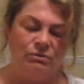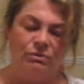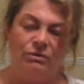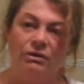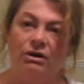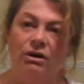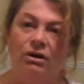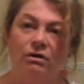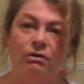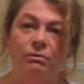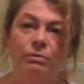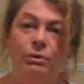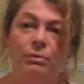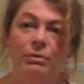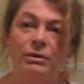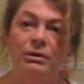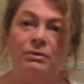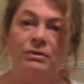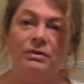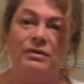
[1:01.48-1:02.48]
really horrible
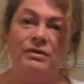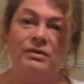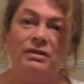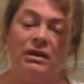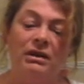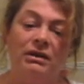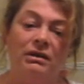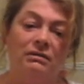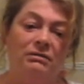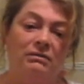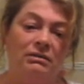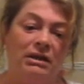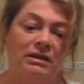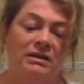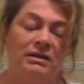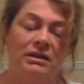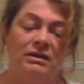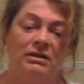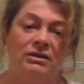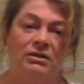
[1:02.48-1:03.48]
because they
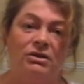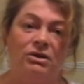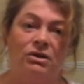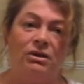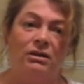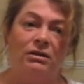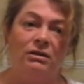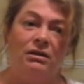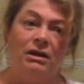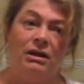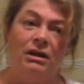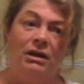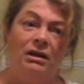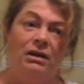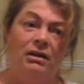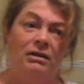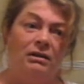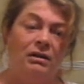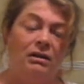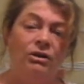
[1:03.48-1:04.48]
can tend to die
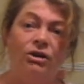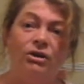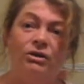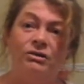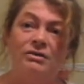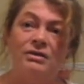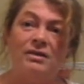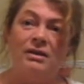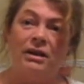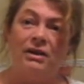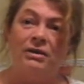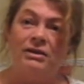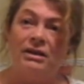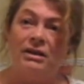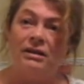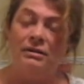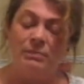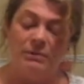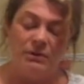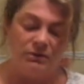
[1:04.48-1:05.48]
a long, slow
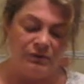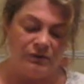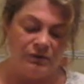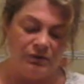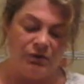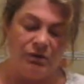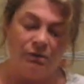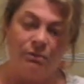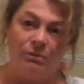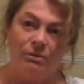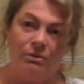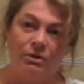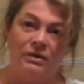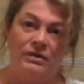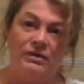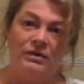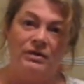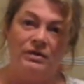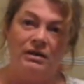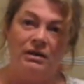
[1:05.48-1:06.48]
death because it
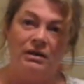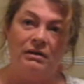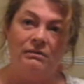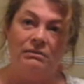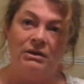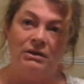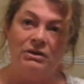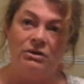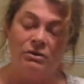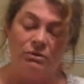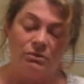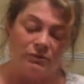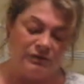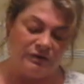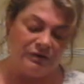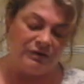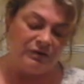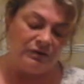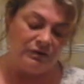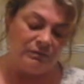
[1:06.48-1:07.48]
compromises their internal
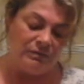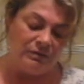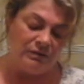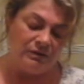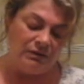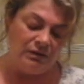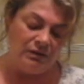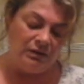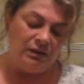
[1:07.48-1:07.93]
systems.